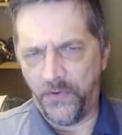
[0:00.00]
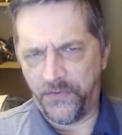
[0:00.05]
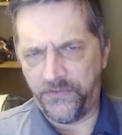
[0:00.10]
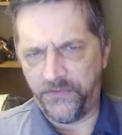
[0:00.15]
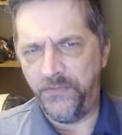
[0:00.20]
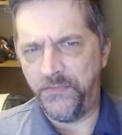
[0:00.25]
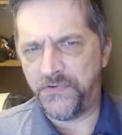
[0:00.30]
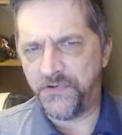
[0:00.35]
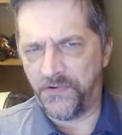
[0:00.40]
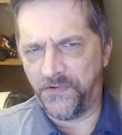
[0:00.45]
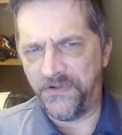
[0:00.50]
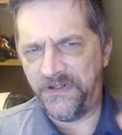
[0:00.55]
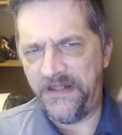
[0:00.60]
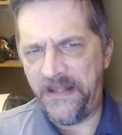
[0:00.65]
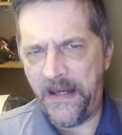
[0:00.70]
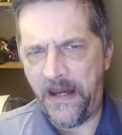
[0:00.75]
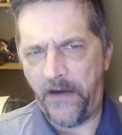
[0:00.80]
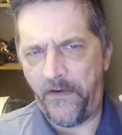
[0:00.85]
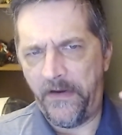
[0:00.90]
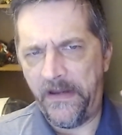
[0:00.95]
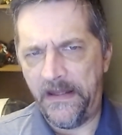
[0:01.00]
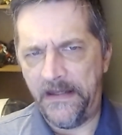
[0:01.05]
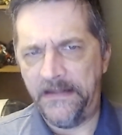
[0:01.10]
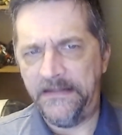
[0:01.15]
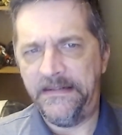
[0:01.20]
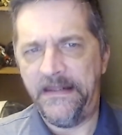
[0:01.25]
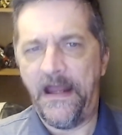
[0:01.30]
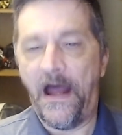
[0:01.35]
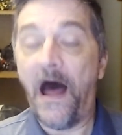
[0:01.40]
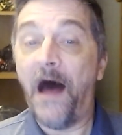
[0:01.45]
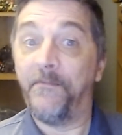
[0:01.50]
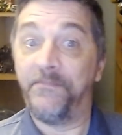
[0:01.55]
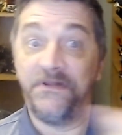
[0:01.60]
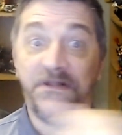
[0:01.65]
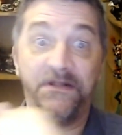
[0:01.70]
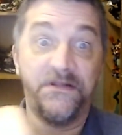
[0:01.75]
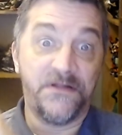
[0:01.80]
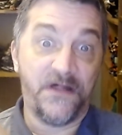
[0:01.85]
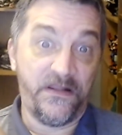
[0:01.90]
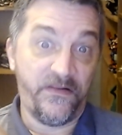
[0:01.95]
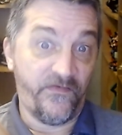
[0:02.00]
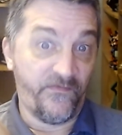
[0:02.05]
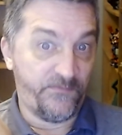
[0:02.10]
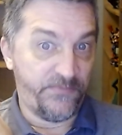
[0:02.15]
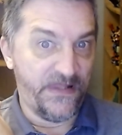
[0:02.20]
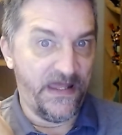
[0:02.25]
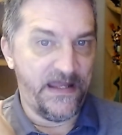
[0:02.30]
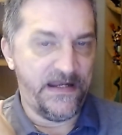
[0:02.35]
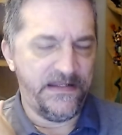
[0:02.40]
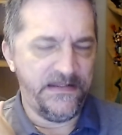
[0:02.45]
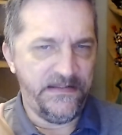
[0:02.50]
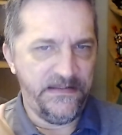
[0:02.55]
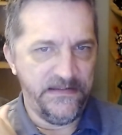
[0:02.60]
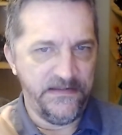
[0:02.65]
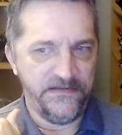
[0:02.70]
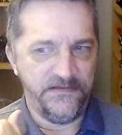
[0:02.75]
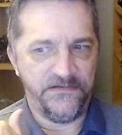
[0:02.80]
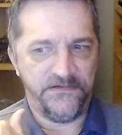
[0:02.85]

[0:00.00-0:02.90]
New Jersey area, and the opposite side of the planet is,